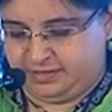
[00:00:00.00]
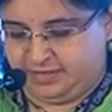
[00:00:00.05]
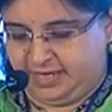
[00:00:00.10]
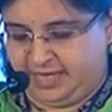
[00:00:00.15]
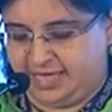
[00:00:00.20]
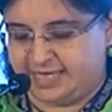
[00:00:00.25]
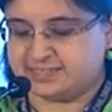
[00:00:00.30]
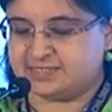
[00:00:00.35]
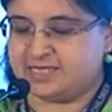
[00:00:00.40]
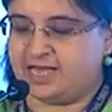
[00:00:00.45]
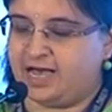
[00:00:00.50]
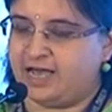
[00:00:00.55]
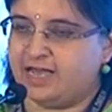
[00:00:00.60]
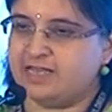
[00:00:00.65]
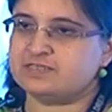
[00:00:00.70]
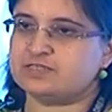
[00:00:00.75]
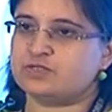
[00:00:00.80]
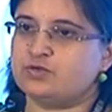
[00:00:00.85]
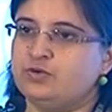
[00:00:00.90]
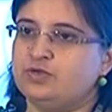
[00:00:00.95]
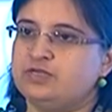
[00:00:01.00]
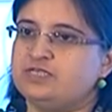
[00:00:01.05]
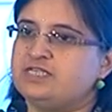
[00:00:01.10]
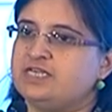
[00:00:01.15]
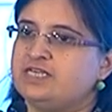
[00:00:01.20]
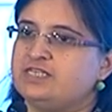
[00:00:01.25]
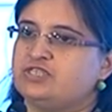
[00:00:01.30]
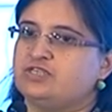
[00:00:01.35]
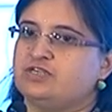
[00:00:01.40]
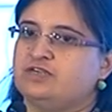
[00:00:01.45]
As high school
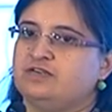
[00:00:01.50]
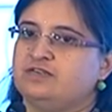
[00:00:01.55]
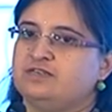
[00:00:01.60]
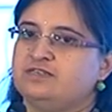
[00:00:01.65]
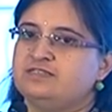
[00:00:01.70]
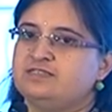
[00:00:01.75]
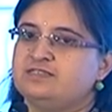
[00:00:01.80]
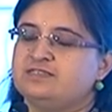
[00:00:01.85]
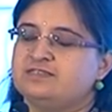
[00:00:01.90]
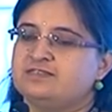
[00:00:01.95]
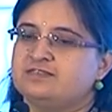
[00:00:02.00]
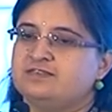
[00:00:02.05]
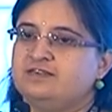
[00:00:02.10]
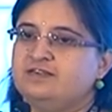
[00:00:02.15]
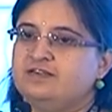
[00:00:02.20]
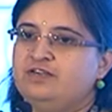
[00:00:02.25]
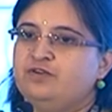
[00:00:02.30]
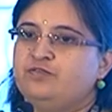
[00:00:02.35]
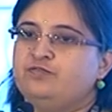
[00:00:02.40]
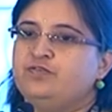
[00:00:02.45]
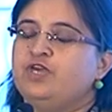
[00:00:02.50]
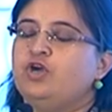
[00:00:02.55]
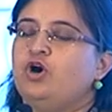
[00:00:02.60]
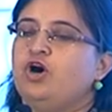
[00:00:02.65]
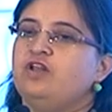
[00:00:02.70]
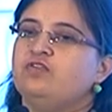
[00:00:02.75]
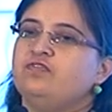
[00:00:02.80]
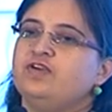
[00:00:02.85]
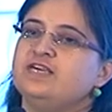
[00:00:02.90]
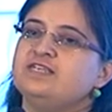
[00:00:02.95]
teachers, we
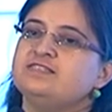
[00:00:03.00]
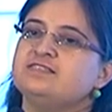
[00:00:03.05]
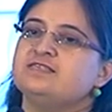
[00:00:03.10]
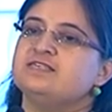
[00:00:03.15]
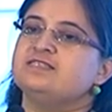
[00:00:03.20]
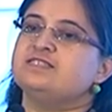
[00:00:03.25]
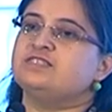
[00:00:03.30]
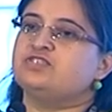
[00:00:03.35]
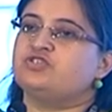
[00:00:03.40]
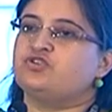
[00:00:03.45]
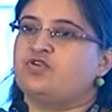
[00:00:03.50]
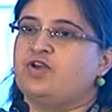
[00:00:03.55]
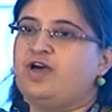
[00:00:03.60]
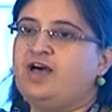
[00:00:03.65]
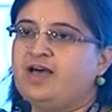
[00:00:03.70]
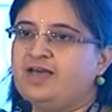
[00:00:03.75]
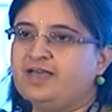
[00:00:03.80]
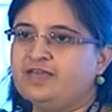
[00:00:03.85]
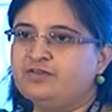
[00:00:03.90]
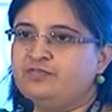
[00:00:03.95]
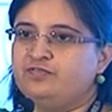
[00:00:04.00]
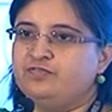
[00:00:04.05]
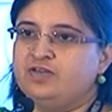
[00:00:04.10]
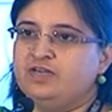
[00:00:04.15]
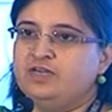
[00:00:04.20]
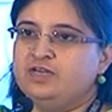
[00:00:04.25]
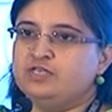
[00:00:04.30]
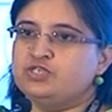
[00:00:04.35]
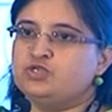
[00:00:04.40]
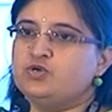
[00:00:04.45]
always strive
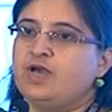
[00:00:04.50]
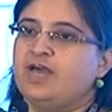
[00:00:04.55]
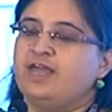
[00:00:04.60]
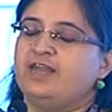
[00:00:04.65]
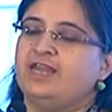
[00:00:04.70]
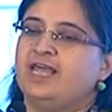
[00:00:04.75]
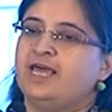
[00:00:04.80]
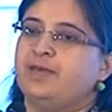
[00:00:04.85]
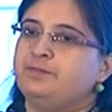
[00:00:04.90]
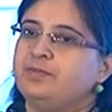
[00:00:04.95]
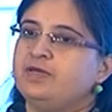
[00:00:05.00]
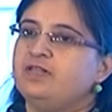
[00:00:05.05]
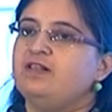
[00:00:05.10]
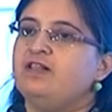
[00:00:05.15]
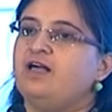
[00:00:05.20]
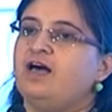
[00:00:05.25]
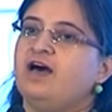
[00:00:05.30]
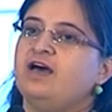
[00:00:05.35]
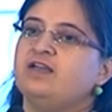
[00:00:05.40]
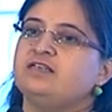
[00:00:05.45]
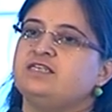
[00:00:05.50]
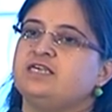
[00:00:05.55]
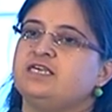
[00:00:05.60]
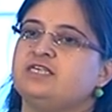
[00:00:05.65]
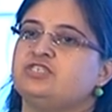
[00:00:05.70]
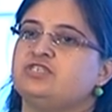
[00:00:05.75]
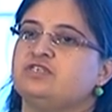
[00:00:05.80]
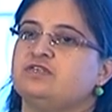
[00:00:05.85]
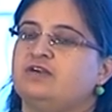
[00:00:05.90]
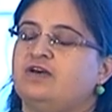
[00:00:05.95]
to enable our,
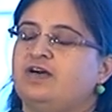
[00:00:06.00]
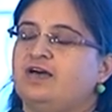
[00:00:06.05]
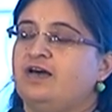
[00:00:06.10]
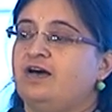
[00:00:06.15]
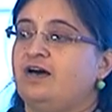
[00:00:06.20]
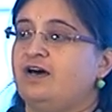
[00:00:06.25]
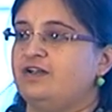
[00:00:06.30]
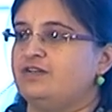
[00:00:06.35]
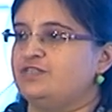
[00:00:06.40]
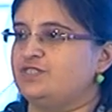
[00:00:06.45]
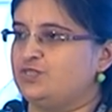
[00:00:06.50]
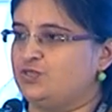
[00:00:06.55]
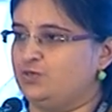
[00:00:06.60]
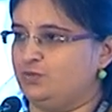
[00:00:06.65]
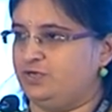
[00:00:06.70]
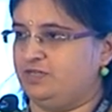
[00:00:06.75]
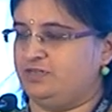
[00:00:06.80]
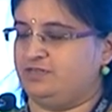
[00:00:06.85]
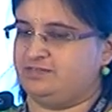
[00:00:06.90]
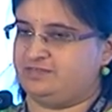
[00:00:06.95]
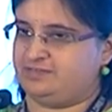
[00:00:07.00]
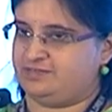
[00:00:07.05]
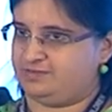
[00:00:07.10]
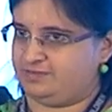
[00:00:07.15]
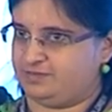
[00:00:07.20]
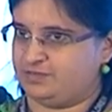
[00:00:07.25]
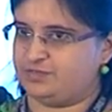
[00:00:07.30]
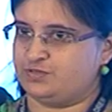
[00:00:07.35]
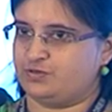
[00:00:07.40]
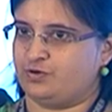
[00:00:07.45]
teacher, our students,
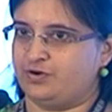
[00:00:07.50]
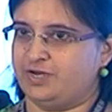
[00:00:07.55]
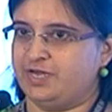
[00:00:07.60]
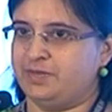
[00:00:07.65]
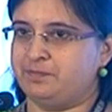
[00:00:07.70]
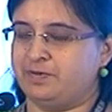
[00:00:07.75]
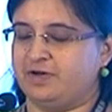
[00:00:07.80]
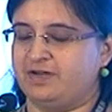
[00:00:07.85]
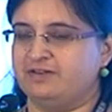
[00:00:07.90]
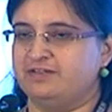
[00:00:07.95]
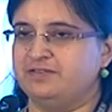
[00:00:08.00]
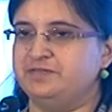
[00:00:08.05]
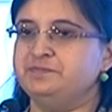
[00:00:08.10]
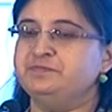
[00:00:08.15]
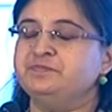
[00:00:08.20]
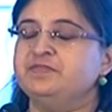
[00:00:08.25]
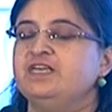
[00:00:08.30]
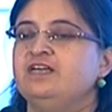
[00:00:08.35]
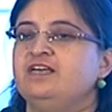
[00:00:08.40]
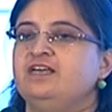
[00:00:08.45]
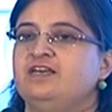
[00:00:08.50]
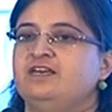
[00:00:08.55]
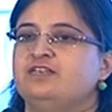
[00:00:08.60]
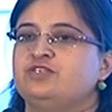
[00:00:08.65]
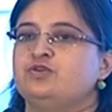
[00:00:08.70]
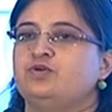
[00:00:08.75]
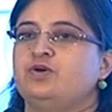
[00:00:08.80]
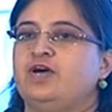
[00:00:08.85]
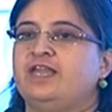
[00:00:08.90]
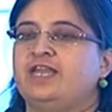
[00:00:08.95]
sorry, pardon,
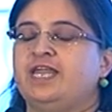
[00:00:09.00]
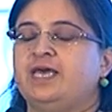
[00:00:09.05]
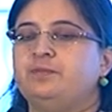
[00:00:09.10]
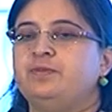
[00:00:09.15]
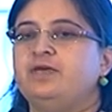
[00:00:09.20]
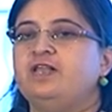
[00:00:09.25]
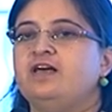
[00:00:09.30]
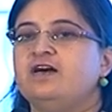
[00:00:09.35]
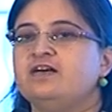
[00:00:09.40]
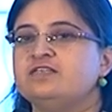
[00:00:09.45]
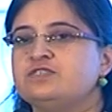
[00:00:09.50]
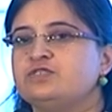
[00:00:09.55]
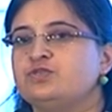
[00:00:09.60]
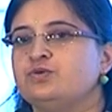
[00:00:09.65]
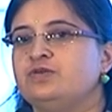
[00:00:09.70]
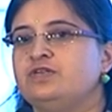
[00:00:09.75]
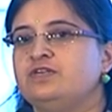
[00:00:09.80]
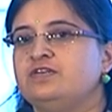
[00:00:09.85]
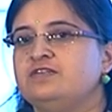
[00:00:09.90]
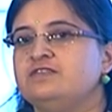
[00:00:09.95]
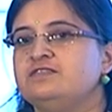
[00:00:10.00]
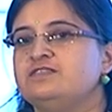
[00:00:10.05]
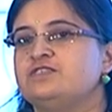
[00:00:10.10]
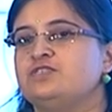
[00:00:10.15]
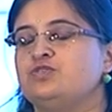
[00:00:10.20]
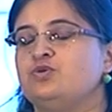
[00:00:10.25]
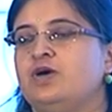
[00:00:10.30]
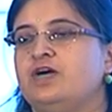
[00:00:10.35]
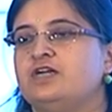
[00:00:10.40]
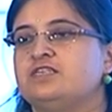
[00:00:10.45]
to enable our students
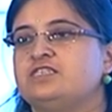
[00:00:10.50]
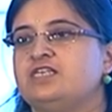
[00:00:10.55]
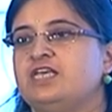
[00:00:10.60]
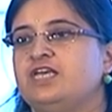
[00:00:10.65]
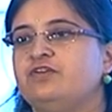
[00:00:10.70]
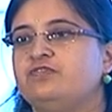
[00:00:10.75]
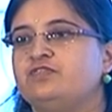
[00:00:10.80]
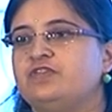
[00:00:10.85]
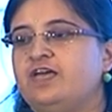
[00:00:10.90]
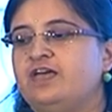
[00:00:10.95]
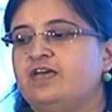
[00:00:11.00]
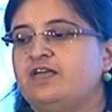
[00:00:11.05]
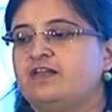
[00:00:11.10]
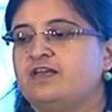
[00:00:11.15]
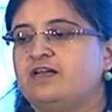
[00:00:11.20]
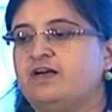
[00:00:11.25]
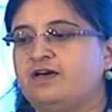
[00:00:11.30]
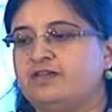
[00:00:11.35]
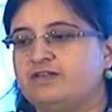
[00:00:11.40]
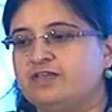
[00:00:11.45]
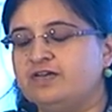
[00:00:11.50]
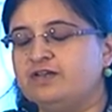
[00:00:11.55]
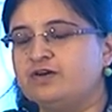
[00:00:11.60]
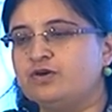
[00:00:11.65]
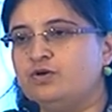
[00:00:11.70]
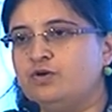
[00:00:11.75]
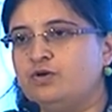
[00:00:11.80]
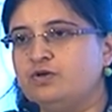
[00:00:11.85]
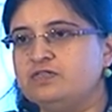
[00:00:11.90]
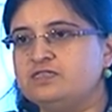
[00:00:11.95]
to achieve their career
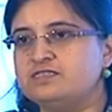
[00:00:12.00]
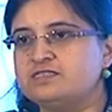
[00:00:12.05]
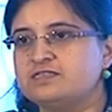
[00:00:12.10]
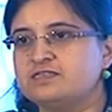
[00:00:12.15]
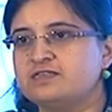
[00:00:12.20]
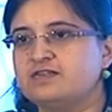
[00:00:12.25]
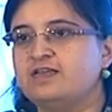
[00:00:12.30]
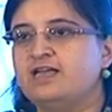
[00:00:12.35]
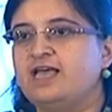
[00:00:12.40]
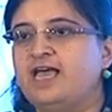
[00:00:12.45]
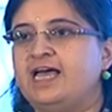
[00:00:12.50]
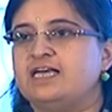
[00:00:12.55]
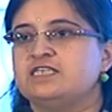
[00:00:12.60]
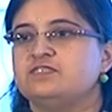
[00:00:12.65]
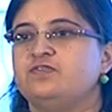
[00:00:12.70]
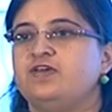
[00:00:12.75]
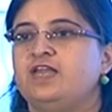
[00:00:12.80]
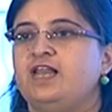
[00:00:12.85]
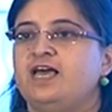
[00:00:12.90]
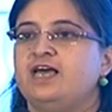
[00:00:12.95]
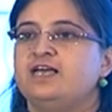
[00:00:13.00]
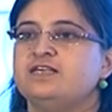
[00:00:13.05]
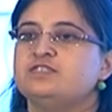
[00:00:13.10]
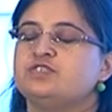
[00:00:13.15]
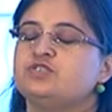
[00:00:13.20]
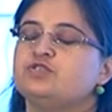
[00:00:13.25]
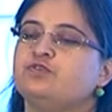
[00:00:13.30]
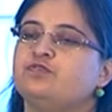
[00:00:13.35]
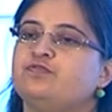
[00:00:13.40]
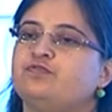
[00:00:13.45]
goals as well as
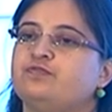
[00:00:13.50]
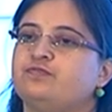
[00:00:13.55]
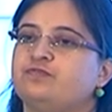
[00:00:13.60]
to